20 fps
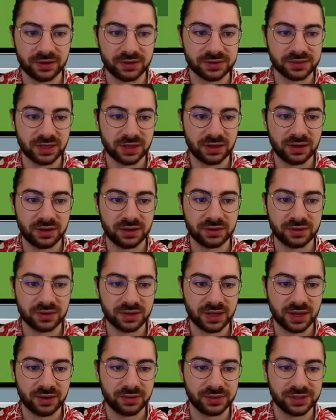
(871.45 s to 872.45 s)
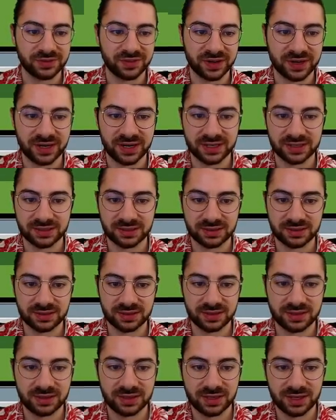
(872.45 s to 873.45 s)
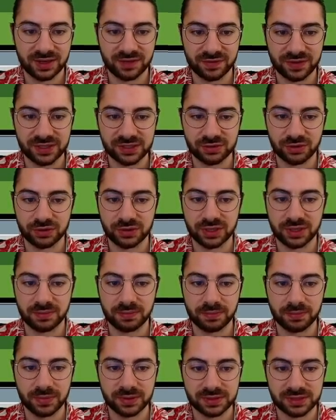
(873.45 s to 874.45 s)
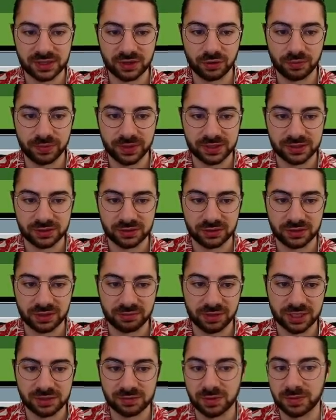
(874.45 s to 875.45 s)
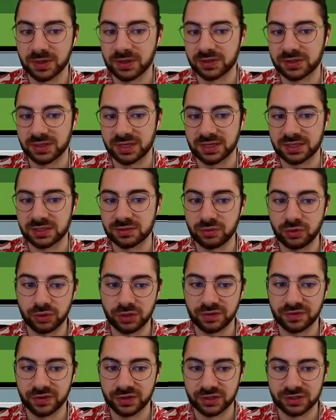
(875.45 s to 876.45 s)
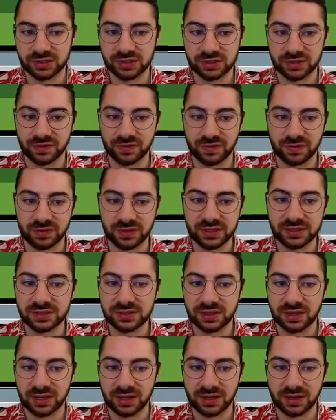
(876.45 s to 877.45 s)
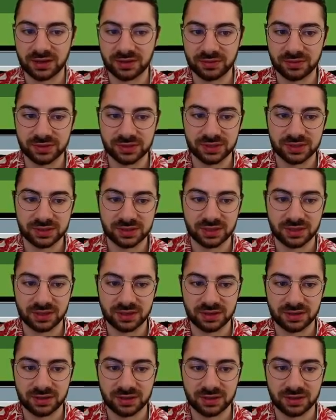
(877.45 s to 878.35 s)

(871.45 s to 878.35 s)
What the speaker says: It's like, oh, okay, well, if these are only a single pixel, that must be because they're smaller versions of this thing, which is a